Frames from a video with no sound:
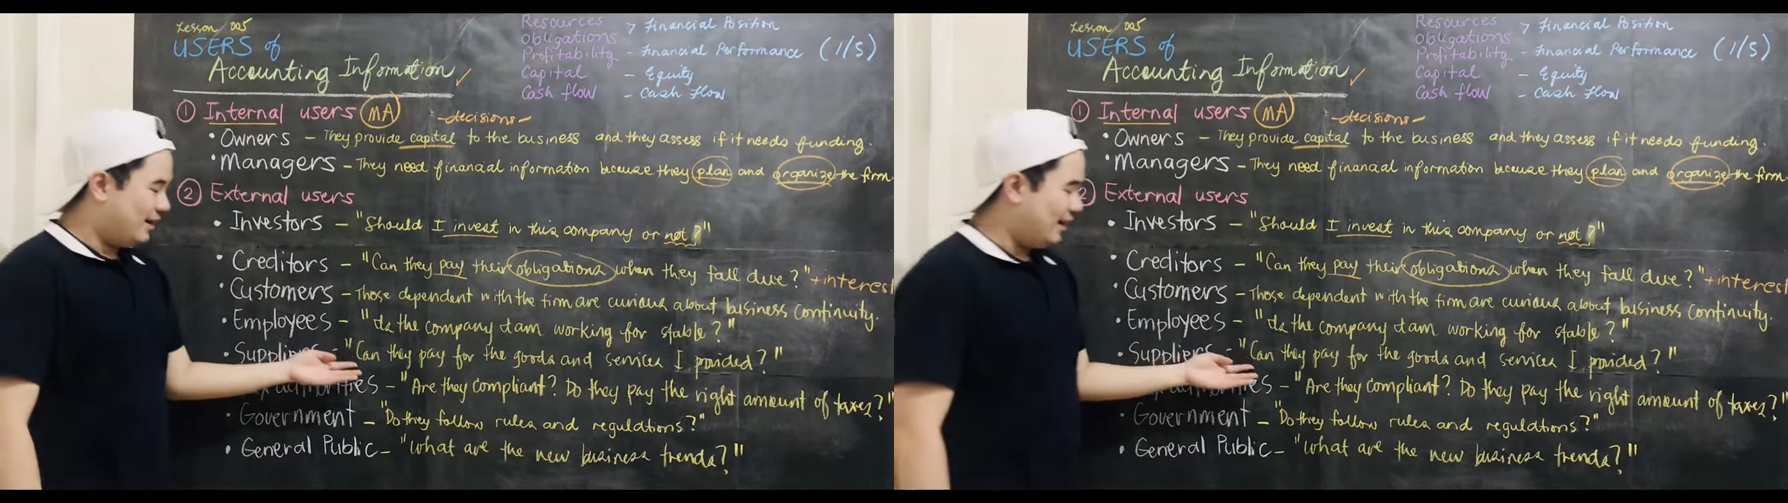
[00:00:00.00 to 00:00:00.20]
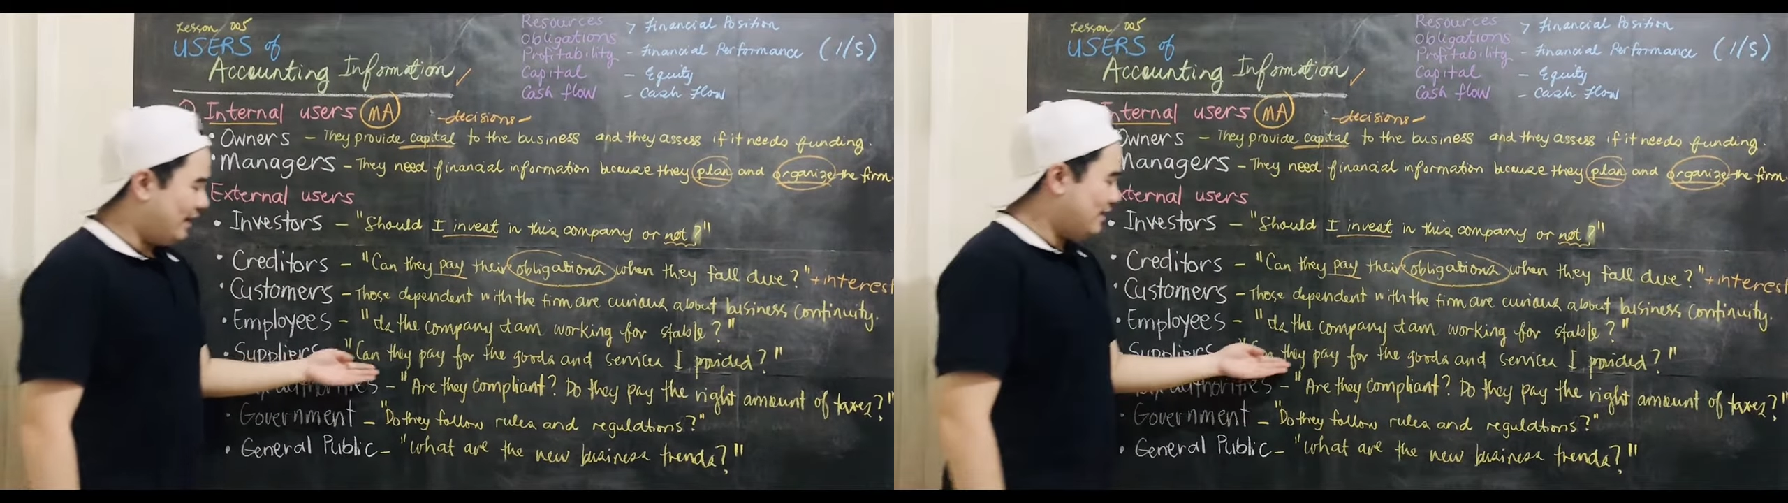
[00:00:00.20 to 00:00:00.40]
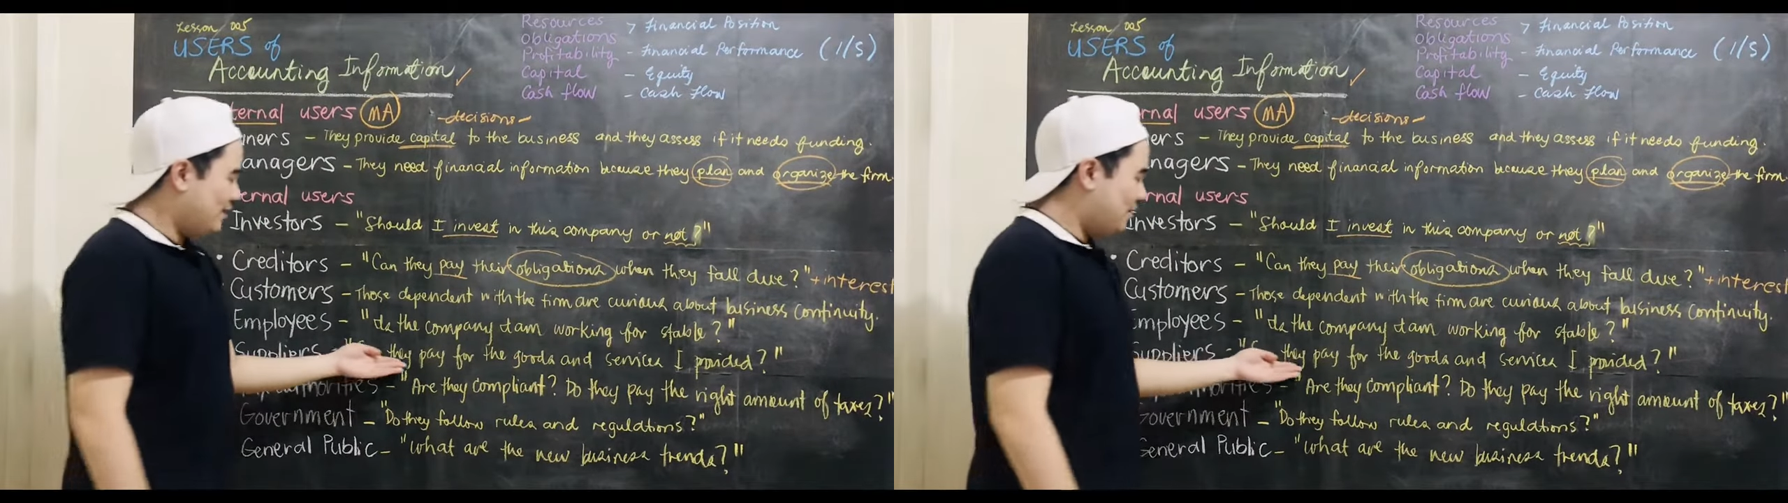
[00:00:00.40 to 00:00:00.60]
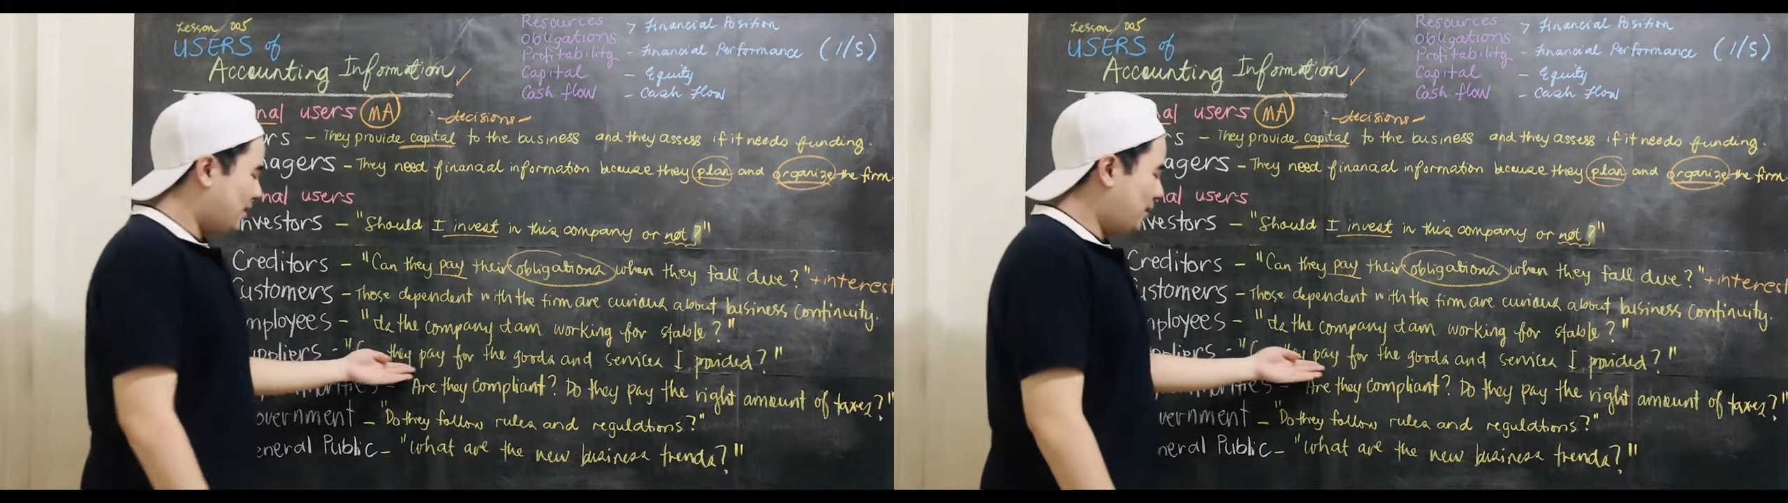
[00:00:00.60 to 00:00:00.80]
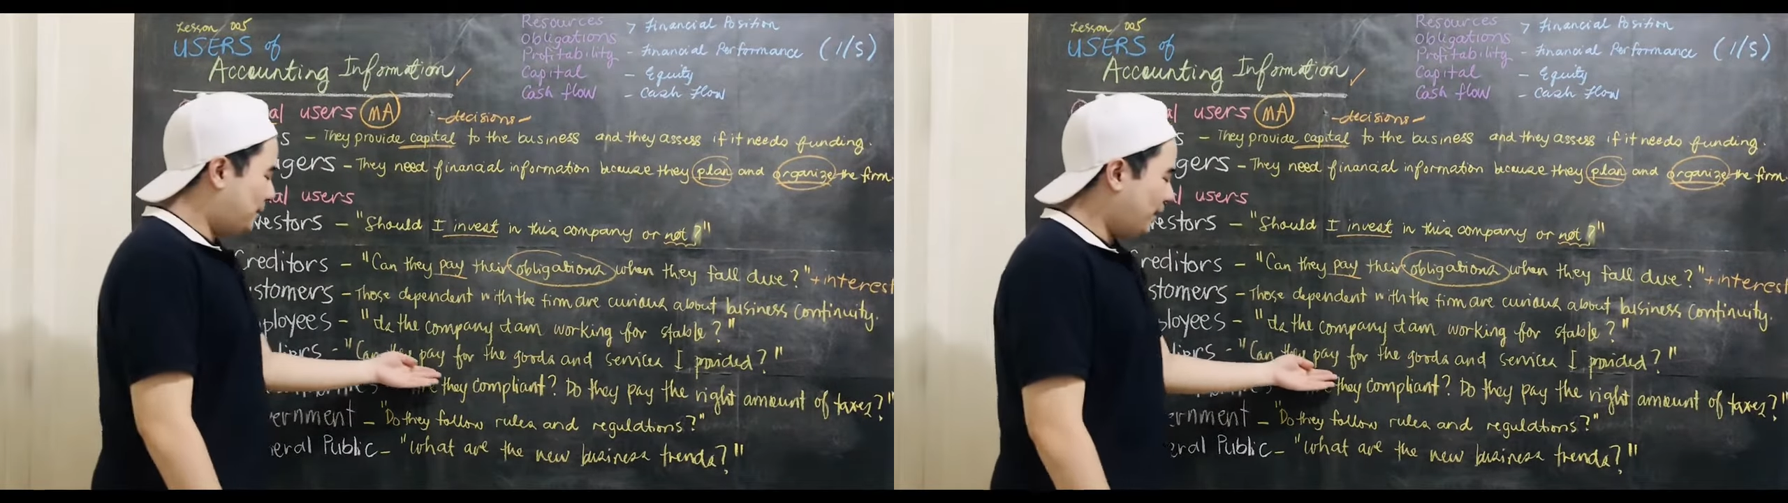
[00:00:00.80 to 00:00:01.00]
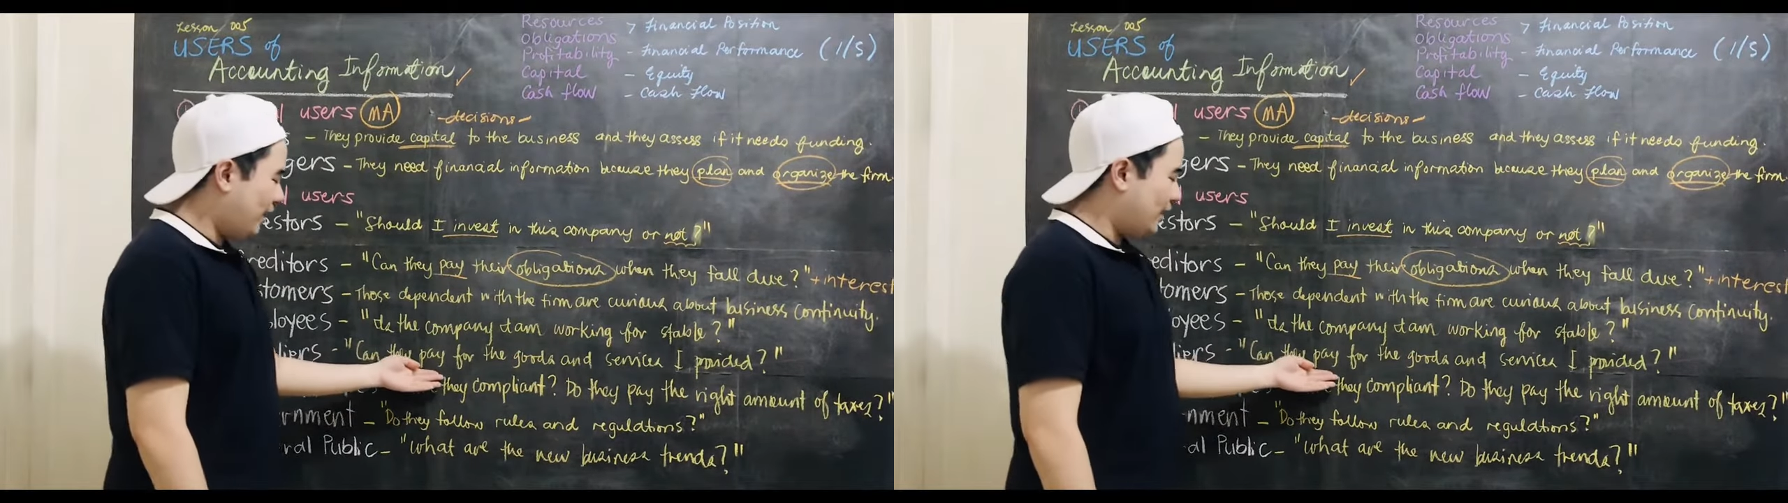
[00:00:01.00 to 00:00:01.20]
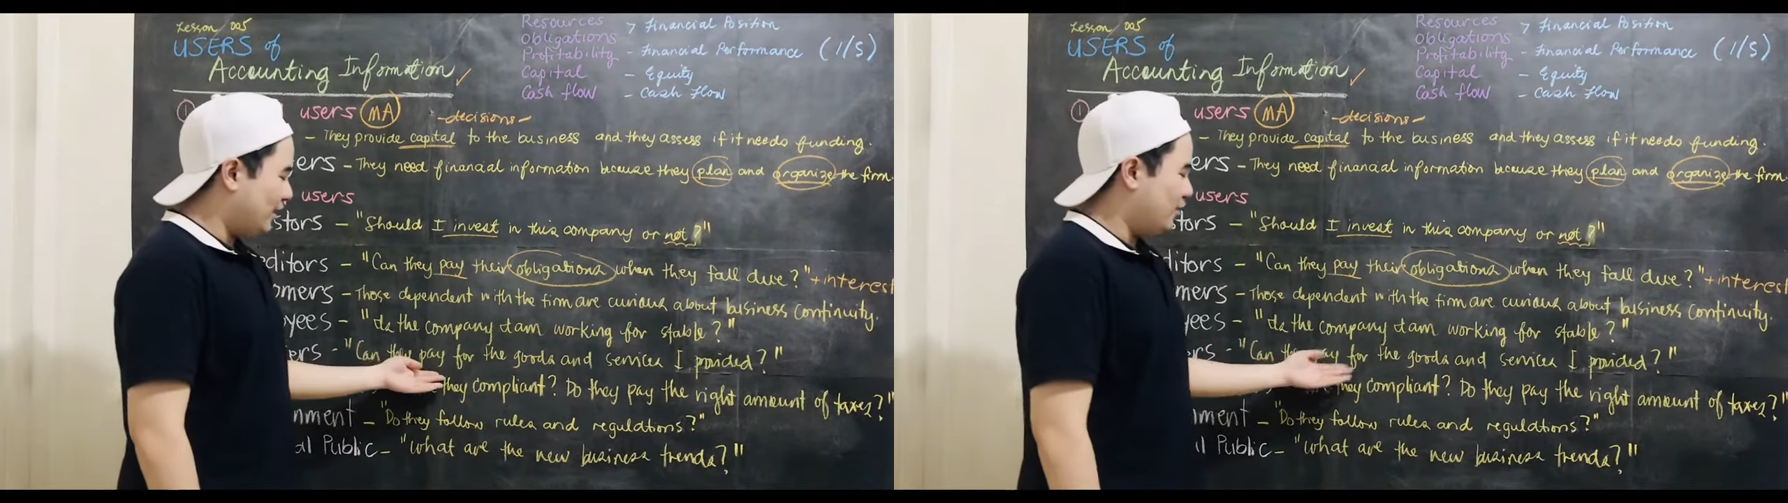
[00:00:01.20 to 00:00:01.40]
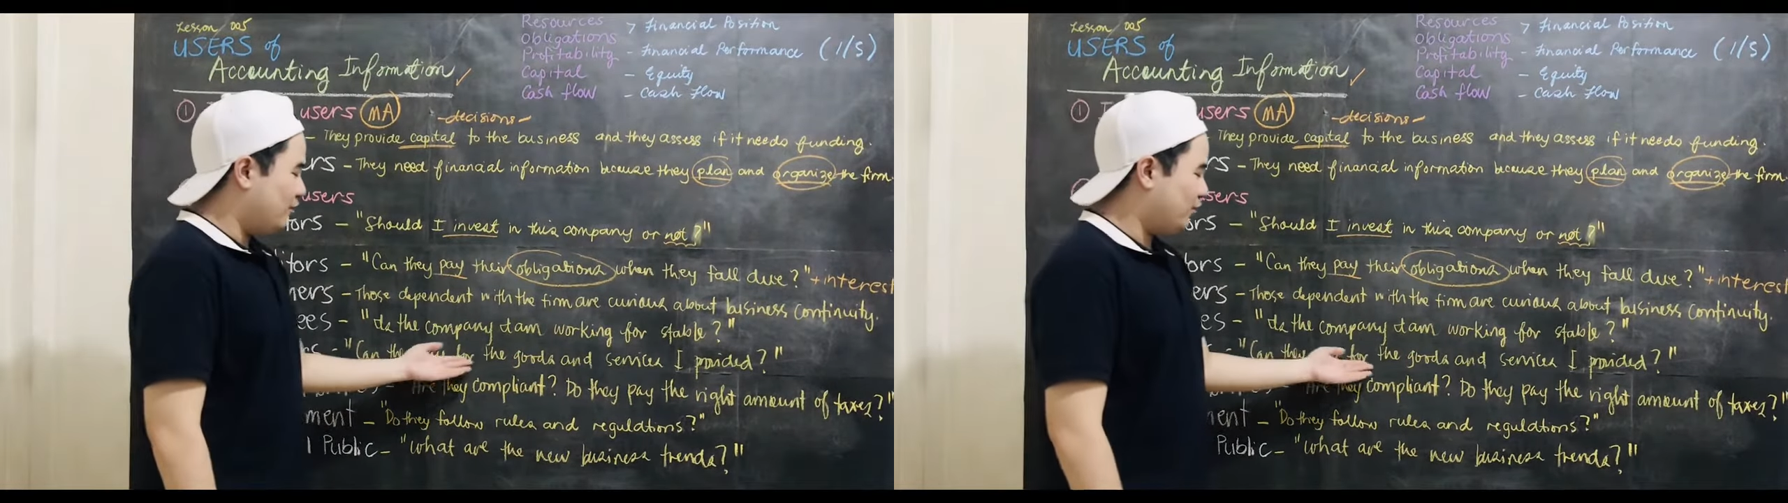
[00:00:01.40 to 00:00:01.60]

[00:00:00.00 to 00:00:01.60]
Can they pay